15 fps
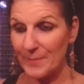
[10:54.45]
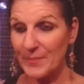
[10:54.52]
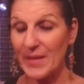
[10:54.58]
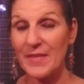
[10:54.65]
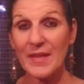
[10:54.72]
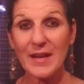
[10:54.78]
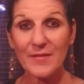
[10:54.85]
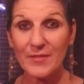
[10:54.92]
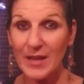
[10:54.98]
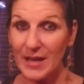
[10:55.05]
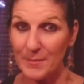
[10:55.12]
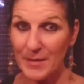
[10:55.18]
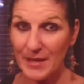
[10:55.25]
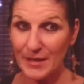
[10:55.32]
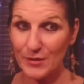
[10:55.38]
And then I've got
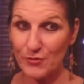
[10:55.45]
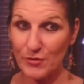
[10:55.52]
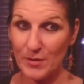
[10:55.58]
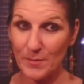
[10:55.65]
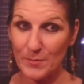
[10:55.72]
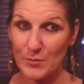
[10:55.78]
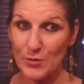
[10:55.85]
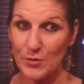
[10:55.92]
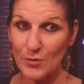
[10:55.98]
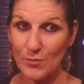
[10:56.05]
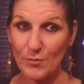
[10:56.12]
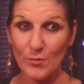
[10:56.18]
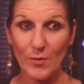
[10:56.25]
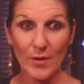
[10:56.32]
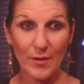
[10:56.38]
to make a trip
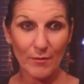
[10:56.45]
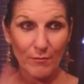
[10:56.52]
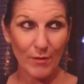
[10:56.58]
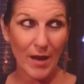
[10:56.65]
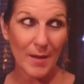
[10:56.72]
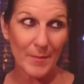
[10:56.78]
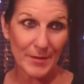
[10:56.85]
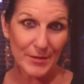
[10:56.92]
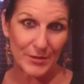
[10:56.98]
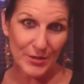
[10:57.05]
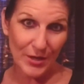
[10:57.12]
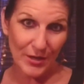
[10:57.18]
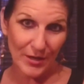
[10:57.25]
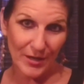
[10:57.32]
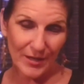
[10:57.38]
to the Robert
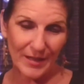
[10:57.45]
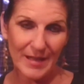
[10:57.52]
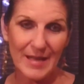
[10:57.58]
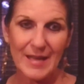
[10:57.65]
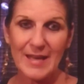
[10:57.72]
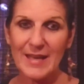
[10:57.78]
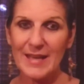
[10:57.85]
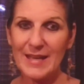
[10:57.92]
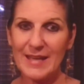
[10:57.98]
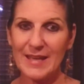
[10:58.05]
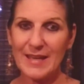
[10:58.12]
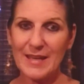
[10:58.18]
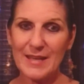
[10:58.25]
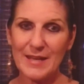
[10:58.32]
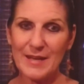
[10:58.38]
doll
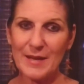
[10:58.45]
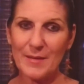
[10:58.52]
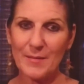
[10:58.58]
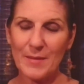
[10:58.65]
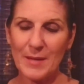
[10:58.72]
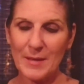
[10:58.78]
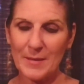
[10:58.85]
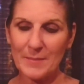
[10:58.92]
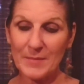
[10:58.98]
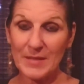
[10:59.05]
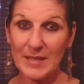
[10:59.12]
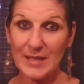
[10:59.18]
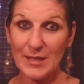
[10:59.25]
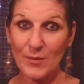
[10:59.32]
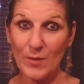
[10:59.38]
in
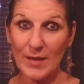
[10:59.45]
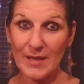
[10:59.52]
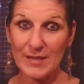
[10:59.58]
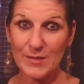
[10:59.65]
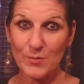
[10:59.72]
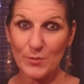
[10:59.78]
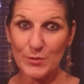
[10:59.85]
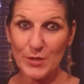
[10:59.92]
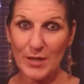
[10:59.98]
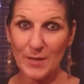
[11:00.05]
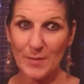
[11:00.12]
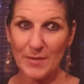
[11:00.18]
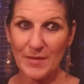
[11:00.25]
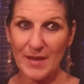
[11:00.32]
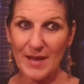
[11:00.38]
Key West. We'll talk
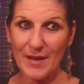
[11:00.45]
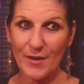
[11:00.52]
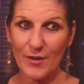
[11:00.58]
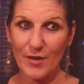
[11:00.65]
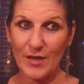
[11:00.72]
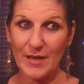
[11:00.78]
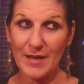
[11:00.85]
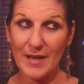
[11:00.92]
about that on